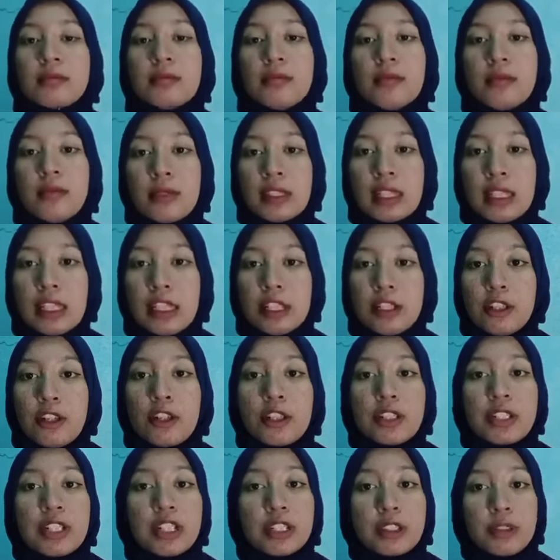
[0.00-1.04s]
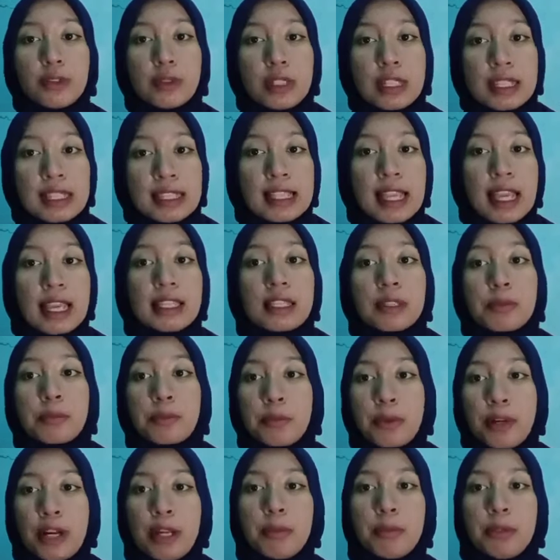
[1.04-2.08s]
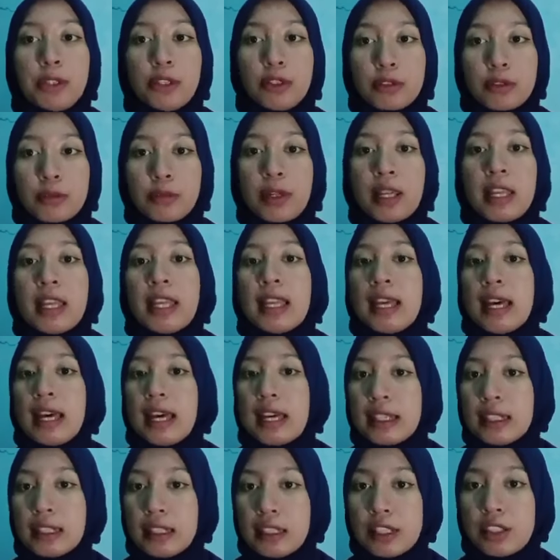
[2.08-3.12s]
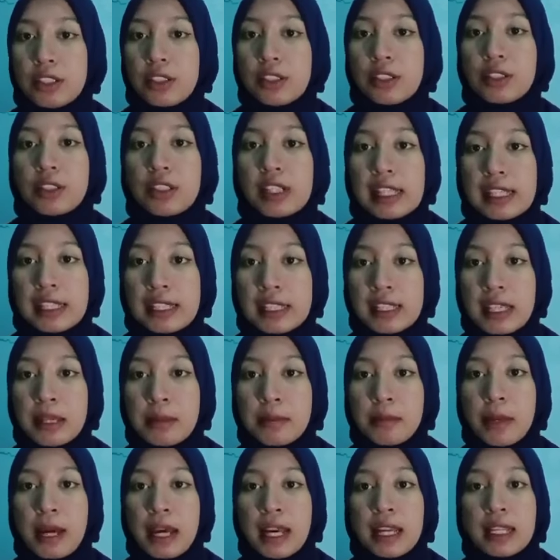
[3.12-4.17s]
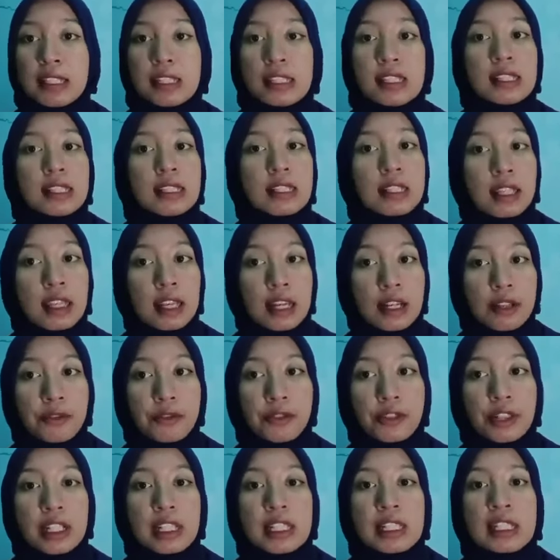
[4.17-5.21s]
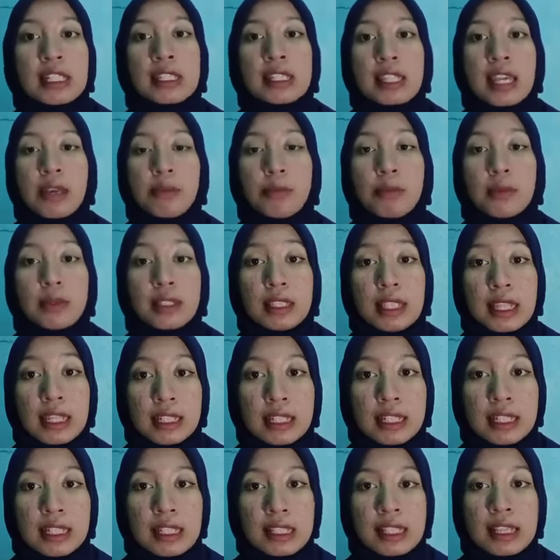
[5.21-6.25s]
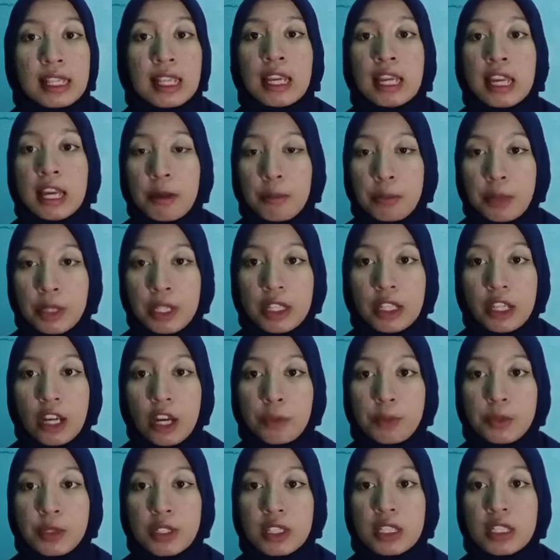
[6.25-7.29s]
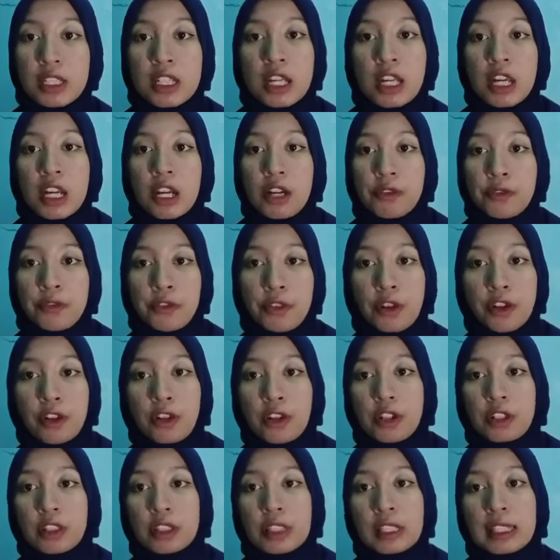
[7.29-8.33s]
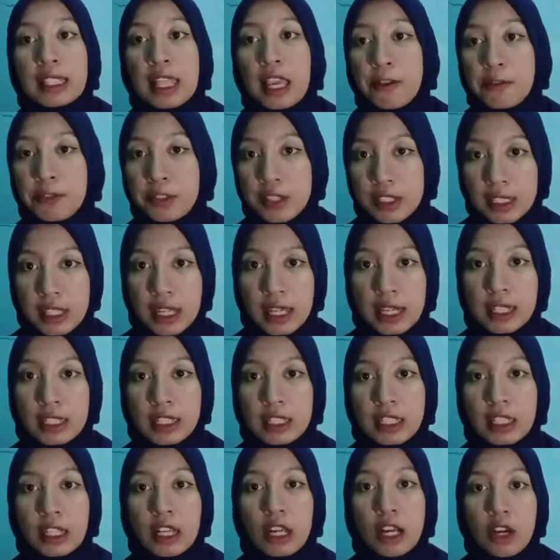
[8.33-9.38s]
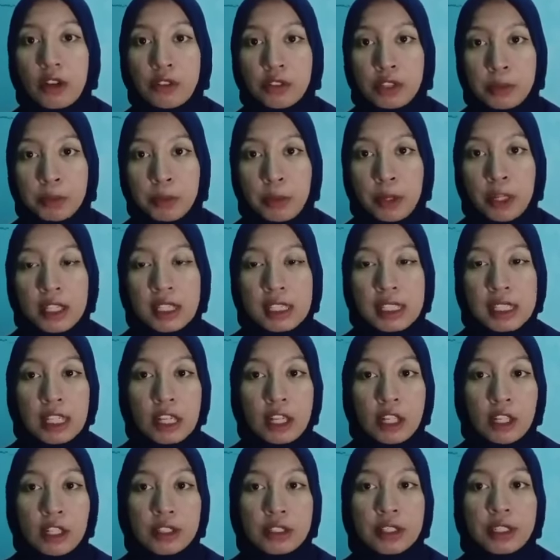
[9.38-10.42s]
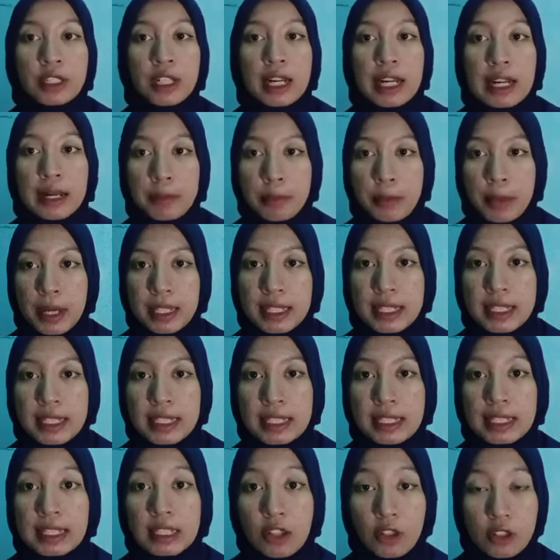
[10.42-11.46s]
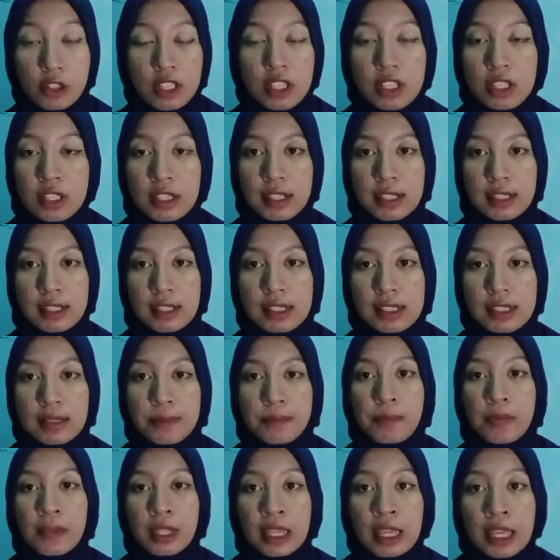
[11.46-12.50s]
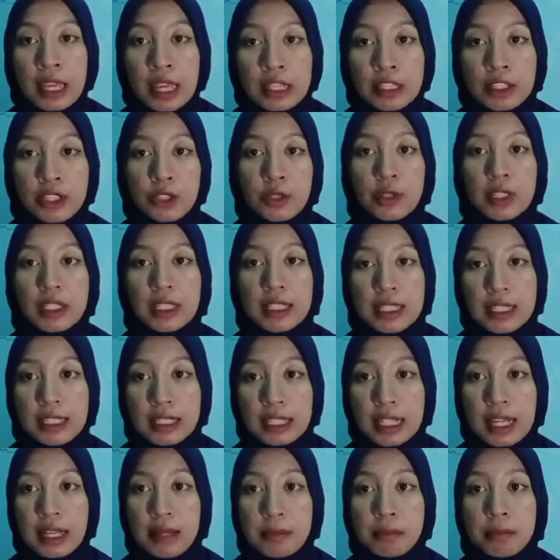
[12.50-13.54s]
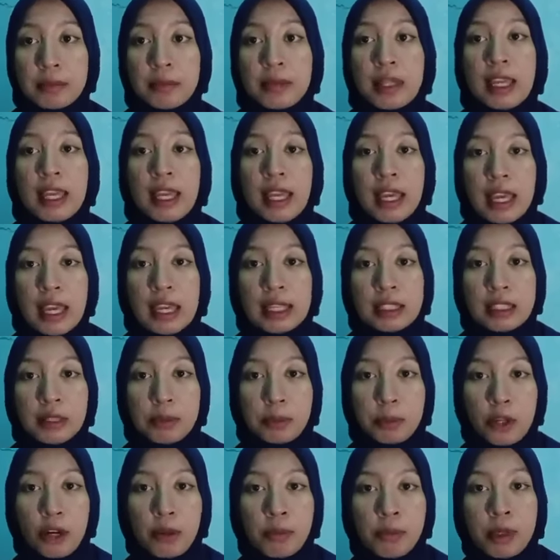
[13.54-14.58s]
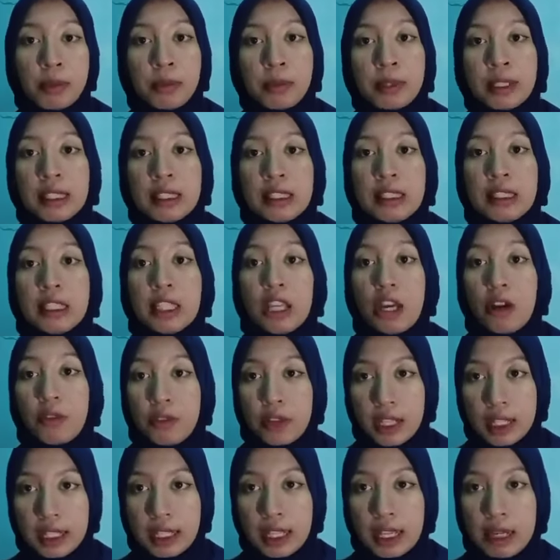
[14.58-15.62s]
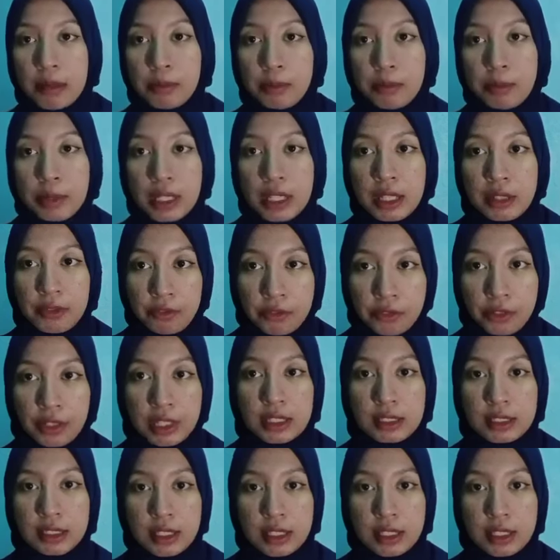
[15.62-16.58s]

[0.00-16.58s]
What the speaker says: In order to decide the premium, an insurer examines the coverage type that is being opted for, the lifestyle of the policyholder and medical conditions, annual income, and the probability of a claim being filed.